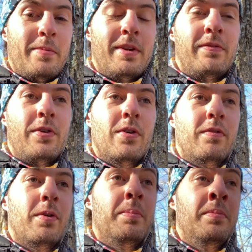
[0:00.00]
a few of
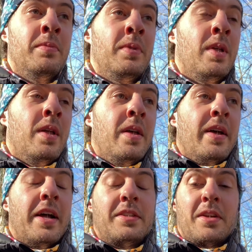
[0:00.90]
them
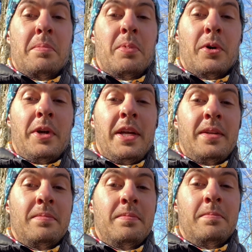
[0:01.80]
at some point,
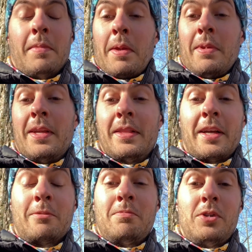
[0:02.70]
maybe in
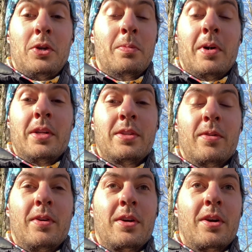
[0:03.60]
like 2 months I'll
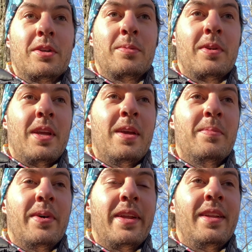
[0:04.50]
run across them again,
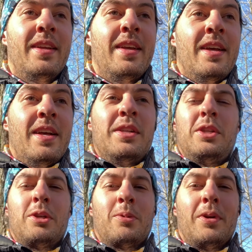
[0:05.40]
but
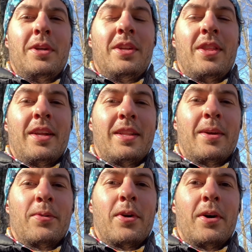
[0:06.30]
just weird to think
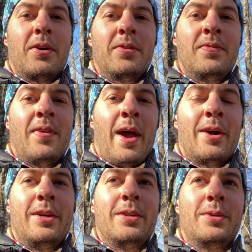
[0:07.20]
that we're all
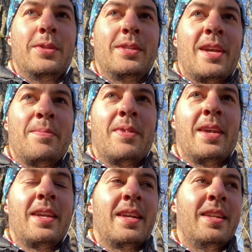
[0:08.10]
out here doing the same
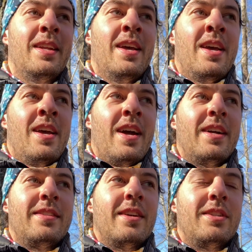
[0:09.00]
thing and
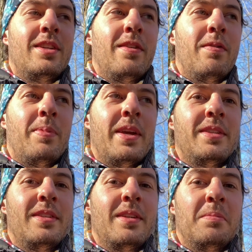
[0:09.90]
at such different
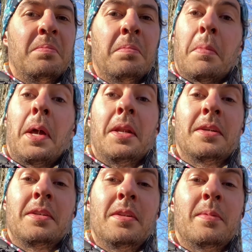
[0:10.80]
paces and might
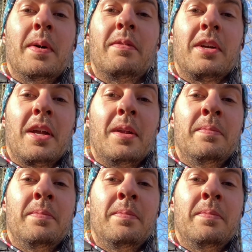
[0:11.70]
not see them ever again.